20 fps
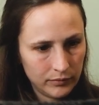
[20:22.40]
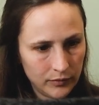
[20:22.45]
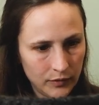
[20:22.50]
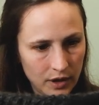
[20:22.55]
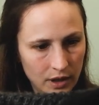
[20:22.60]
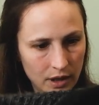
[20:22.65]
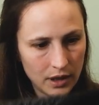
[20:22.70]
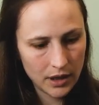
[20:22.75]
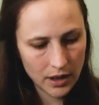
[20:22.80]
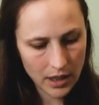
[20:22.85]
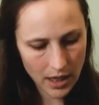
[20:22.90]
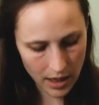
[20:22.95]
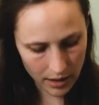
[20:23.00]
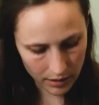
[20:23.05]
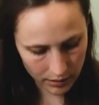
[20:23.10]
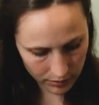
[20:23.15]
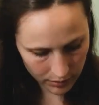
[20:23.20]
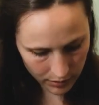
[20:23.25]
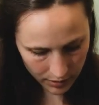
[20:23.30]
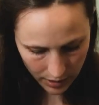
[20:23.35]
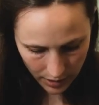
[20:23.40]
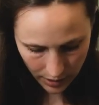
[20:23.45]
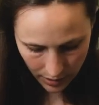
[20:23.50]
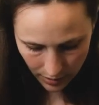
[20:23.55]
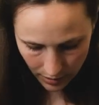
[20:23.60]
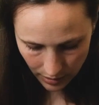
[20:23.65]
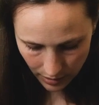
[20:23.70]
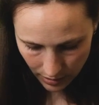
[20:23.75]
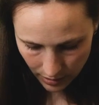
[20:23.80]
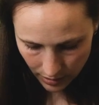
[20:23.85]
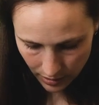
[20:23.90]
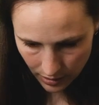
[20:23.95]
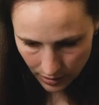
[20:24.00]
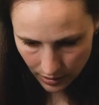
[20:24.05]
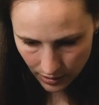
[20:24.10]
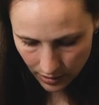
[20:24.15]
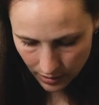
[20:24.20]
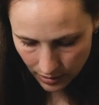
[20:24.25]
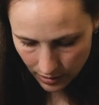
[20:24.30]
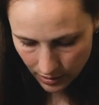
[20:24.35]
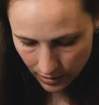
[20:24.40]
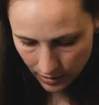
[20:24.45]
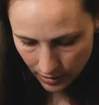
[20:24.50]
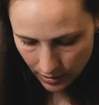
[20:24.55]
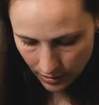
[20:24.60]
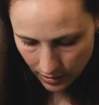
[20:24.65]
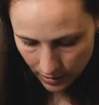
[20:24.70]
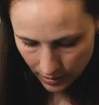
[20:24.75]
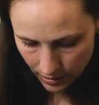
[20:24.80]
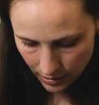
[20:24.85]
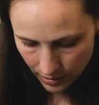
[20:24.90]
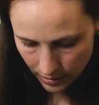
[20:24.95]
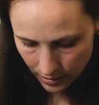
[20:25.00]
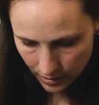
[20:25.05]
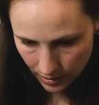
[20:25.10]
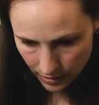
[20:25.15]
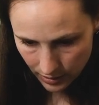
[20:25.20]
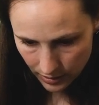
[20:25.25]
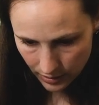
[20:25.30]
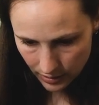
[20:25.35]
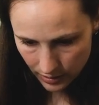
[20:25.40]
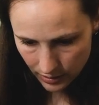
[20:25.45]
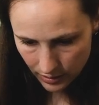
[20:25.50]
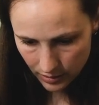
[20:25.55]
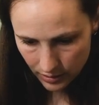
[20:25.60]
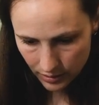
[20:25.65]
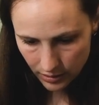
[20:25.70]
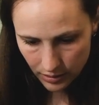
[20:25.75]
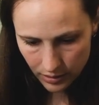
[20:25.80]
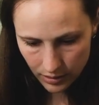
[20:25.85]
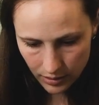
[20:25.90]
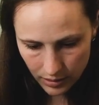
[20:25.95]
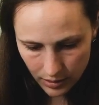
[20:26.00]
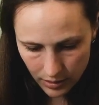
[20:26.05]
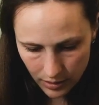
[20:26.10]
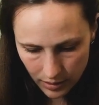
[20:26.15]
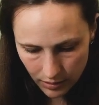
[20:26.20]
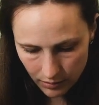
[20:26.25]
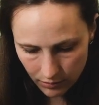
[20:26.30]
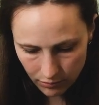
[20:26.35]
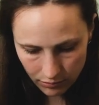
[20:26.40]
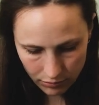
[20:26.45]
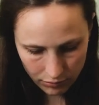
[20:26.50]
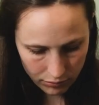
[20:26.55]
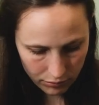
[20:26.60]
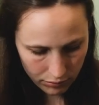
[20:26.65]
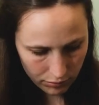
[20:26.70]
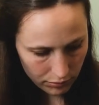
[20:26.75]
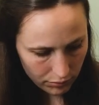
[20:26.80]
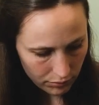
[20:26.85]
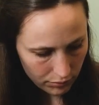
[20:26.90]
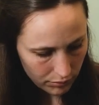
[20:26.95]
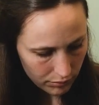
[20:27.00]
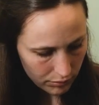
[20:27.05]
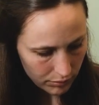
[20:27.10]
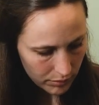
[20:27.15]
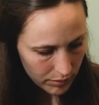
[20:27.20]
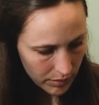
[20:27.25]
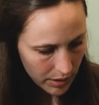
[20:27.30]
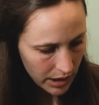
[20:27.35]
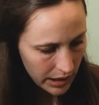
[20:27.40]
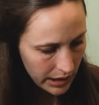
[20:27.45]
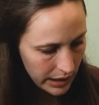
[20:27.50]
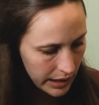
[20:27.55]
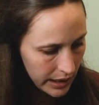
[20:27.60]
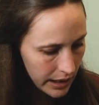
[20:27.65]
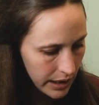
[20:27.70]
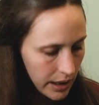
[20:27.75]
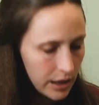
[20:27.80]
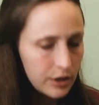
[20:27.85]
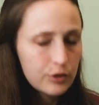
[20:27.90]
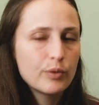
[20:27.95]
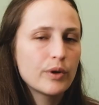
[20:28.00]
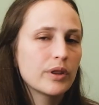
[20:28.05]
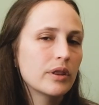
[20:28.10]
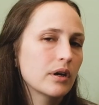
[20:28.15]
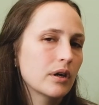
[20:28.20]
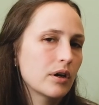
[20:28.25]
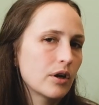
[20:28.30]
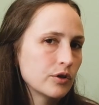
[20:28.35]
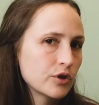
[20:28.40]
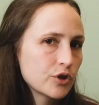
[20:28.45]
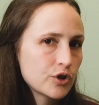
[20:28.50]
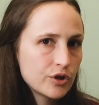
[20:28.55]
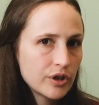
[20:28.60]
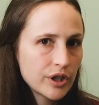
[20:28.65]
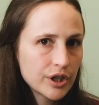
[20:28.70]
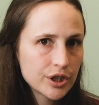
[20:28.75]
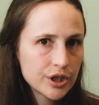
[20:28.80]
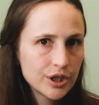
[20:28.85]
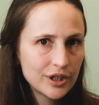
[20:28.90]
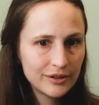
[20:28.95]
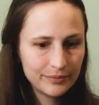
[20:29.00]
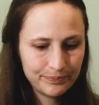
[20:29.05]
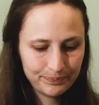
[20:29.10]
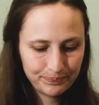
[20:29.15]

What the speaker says: yeah, I think that's mainly it with the construction.